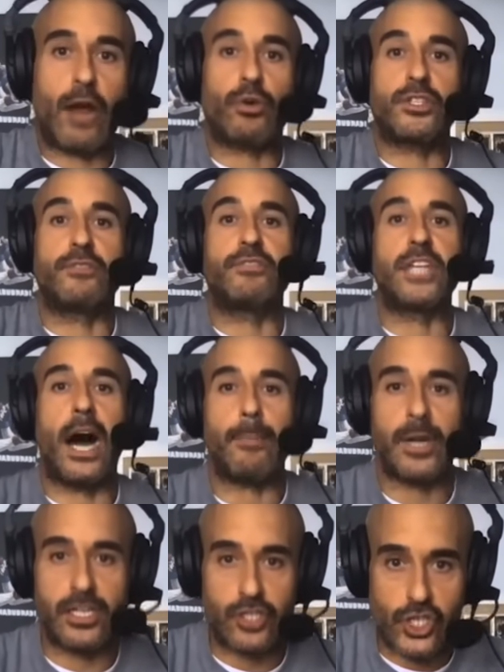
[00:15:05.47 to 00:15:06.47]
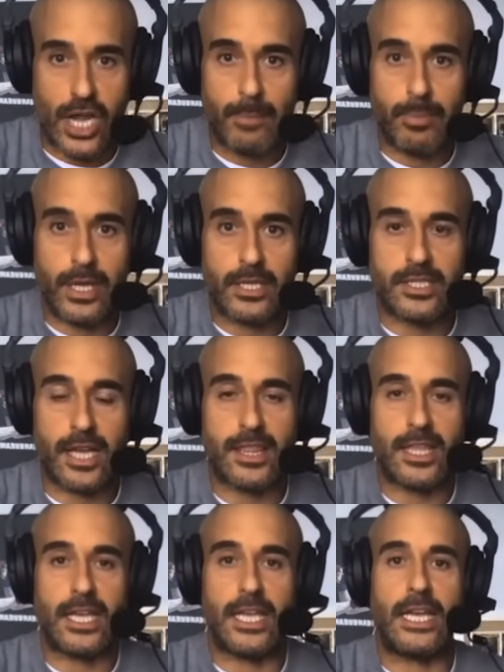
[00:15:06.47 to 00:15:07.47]
eras of dominant champions. I
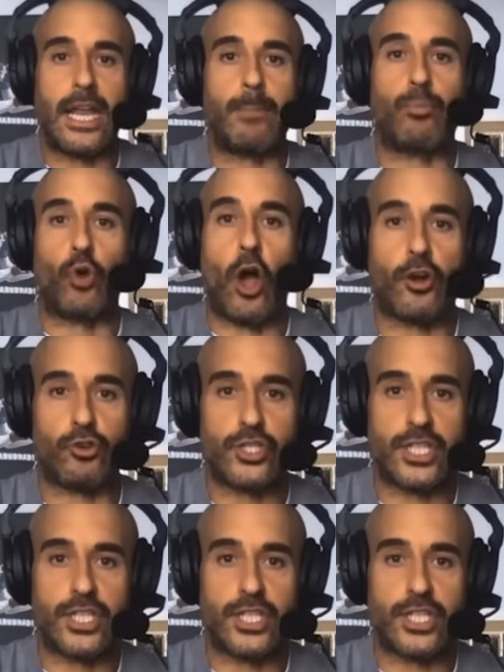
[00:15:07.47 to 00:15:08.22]
think, in a broader